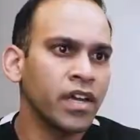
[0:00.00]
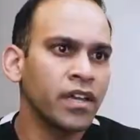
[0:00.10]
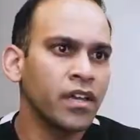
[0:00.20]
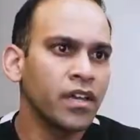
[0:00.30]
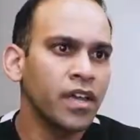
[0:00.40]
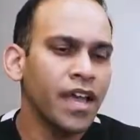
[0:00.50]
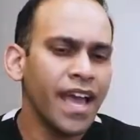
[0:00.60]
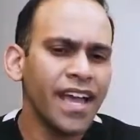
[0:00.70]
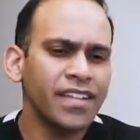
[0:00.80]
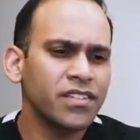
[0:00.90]
right. Oh.
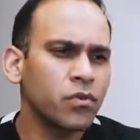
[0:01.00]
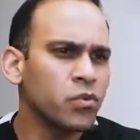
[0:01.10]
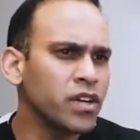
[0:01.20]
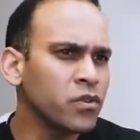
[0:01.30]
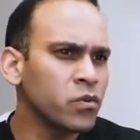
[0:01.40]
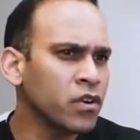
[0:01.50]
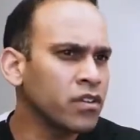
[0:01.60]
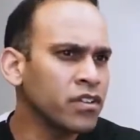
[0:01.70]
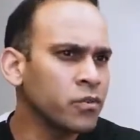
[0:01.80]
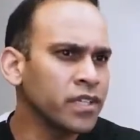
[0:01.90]
And it's a weird
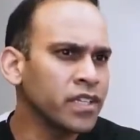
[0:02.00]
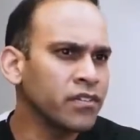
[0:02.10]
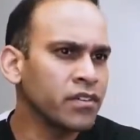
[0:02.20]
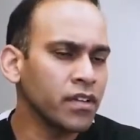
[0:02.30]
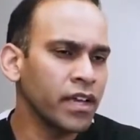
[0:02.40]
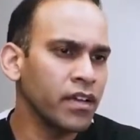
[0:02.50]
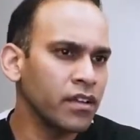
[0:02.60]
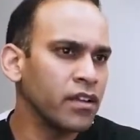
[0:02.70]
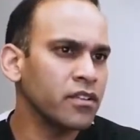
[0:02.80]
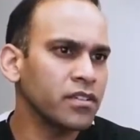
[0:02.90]
world that we live in, again,
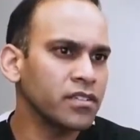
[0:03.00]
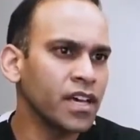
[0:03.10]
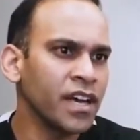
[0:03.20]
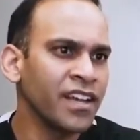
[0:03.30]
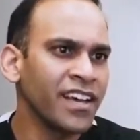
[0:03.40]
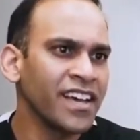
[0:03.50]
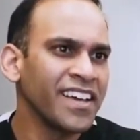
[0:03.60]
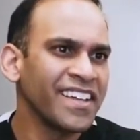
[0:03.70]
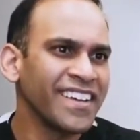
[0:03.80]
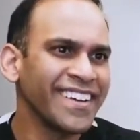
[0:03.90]
another aside.
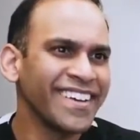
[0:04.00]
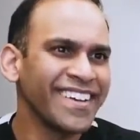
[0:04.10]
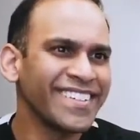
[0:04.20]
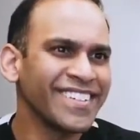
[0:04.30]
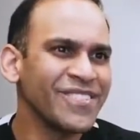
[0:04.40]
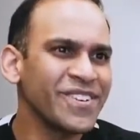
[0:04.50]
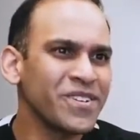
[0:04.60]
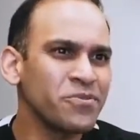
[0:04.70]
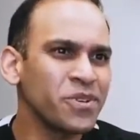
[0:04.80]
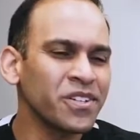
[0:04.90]
Mm-hmm. It's a
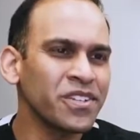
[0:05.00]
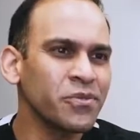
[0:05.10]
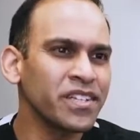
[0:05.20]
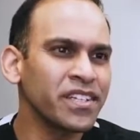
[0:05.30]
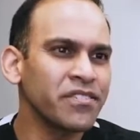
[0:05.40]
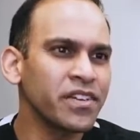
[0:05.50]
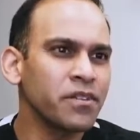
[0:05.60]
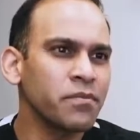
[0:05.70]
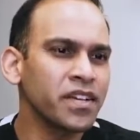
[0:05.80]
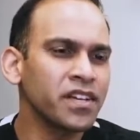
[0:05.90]
weird world that we live in
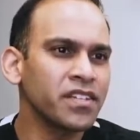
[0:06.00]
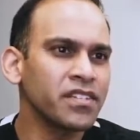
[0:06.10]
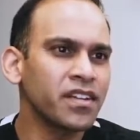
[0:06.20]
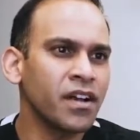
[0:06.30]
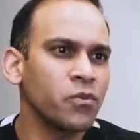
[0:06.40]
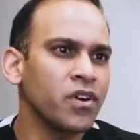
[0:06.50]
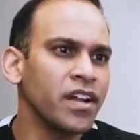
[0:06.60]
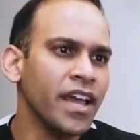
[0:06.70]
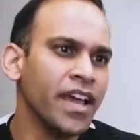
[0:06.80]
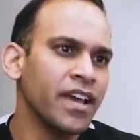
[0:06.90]
because on
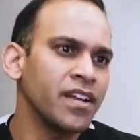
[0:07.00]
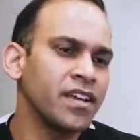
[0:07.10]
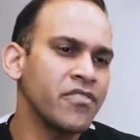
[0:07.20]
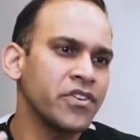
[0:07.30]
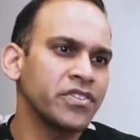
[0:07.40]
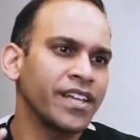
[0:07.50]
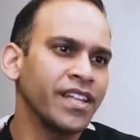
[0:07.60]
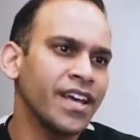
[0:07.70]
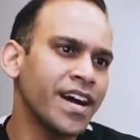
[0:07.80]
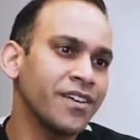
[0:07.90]
one hand, there's
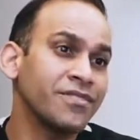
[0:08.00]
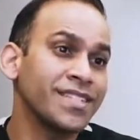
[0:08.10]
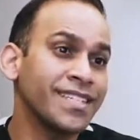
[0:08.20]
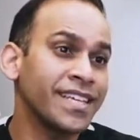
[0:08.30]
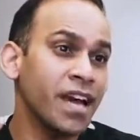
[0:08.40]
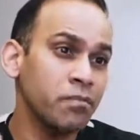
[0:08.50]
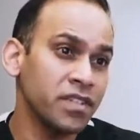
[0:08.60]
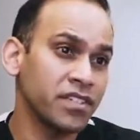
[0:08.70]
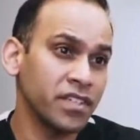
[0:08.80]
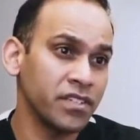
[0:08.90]
a lot of
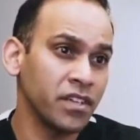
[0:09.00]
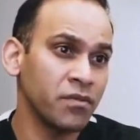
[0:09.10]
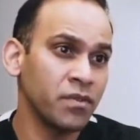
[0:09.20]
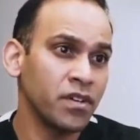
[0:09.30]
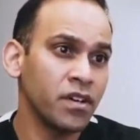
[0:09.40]
skepticism